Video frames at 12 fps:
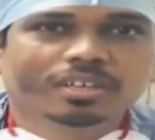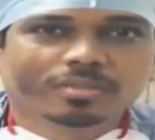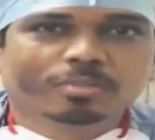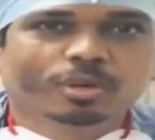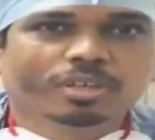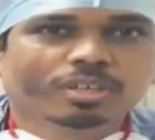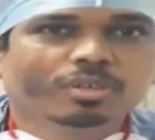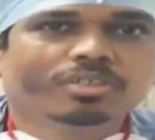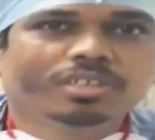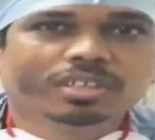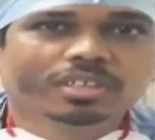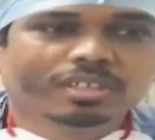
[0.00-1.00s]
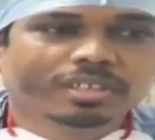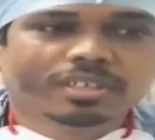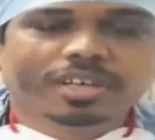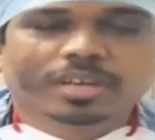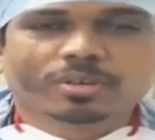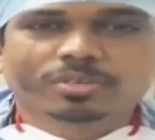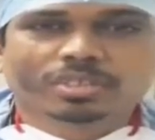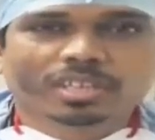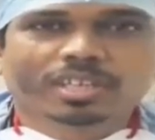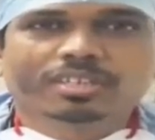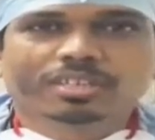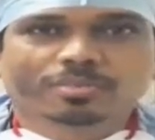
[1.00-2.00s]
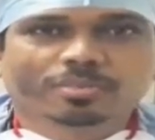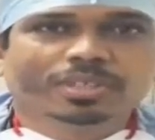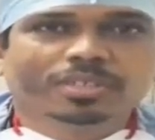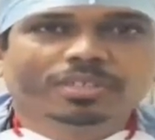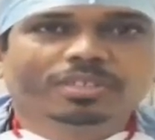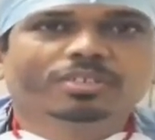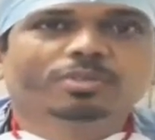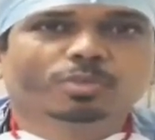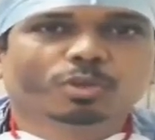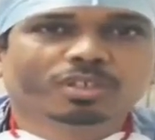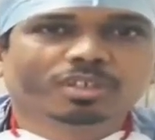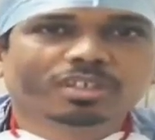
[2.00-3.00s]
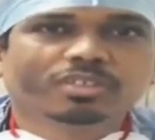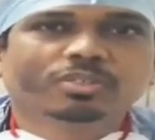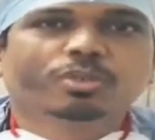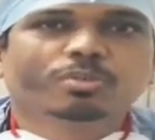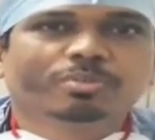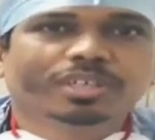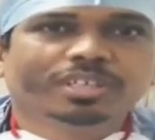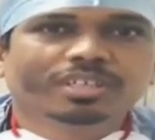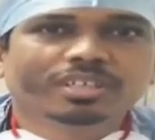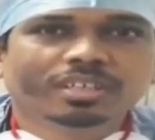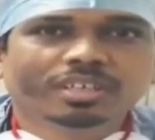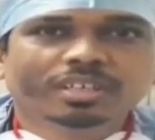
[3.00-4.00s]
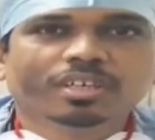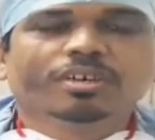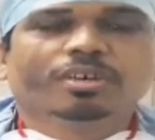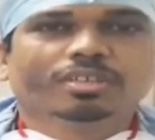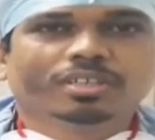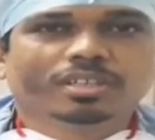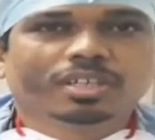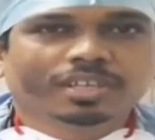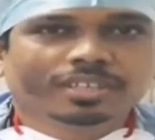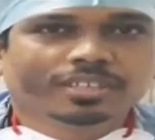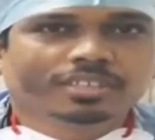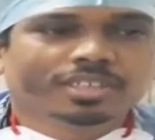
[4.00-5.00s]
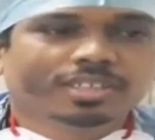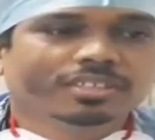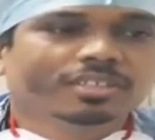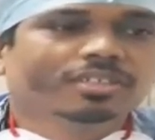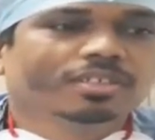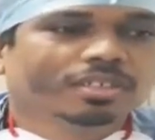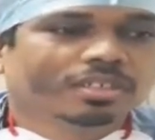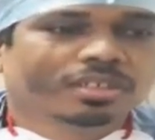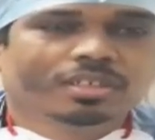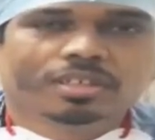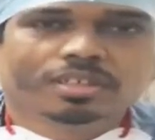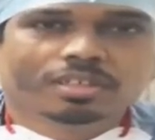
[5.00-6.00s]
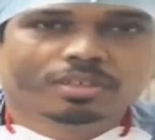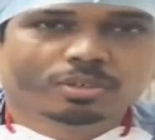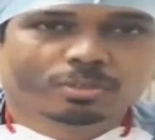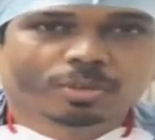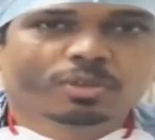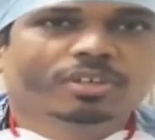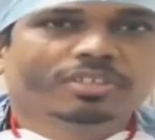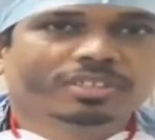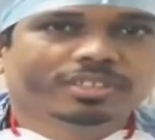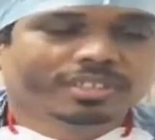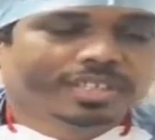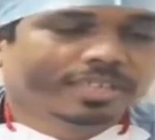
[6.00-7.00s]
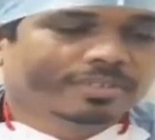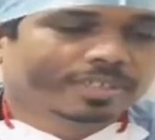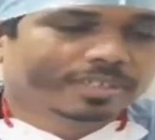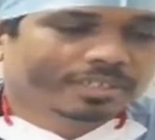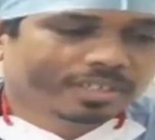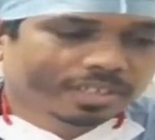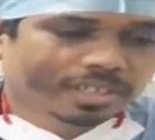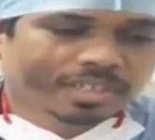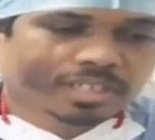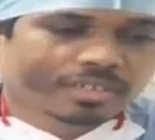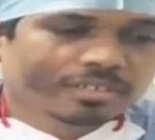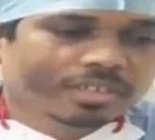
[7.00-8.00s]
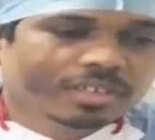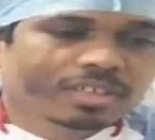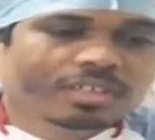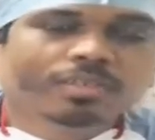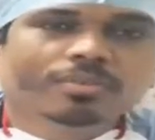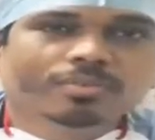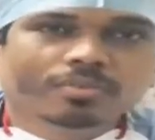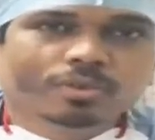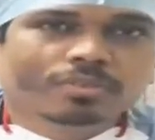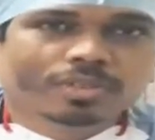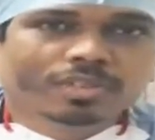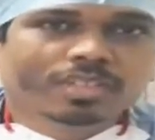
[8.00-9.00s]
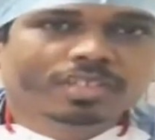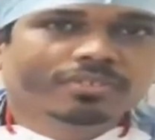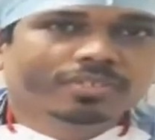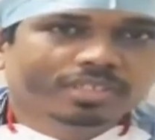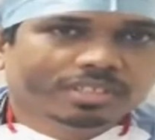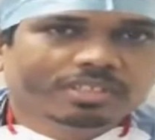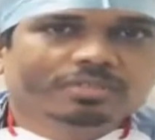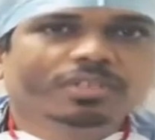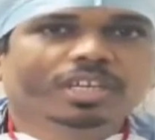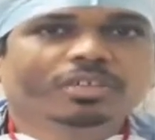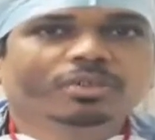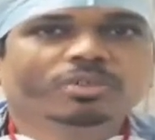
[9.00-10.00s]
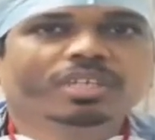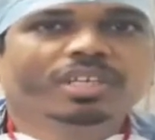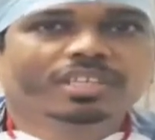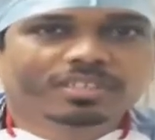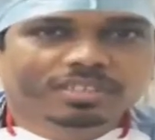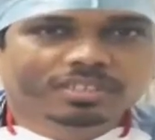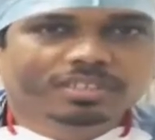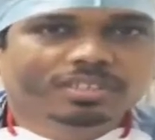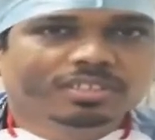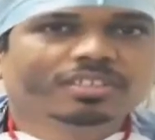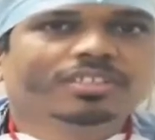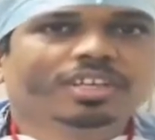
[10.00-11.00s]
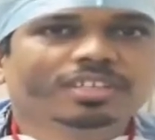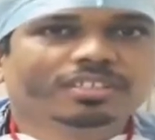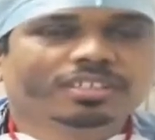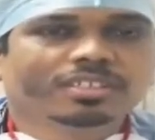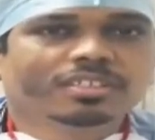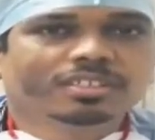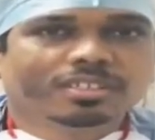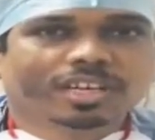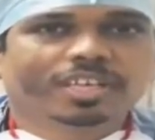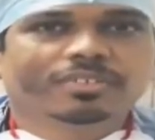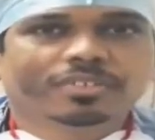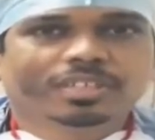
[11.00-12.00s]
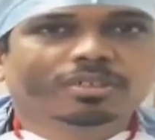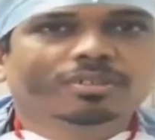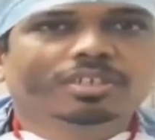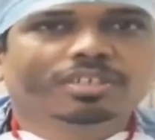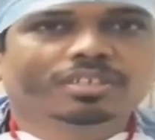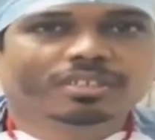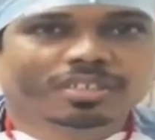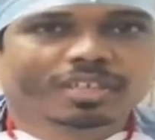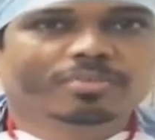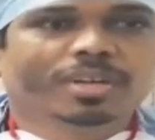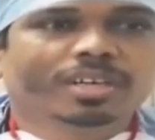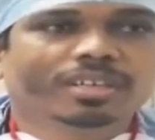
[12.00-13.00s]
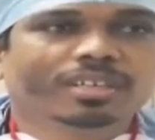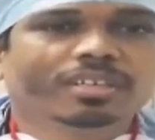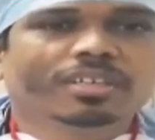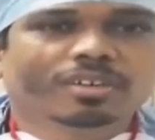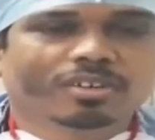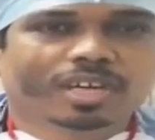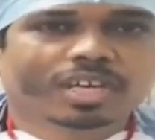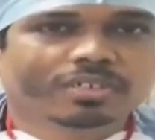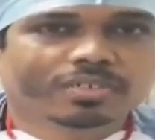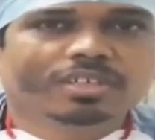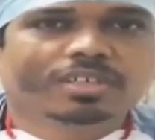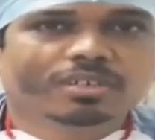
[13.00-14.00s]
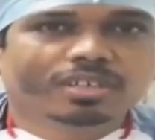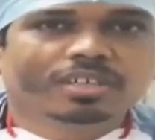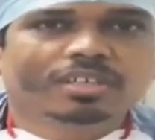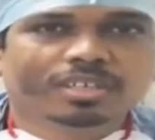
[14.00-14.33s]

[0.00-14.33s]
point out the diagnosis like patient smoker, COPD, other lung diseases, tuberculosis likewise. Even for further investigation, we can do the ECG. ECG can suggest right ventricular strain pattern or right ventricular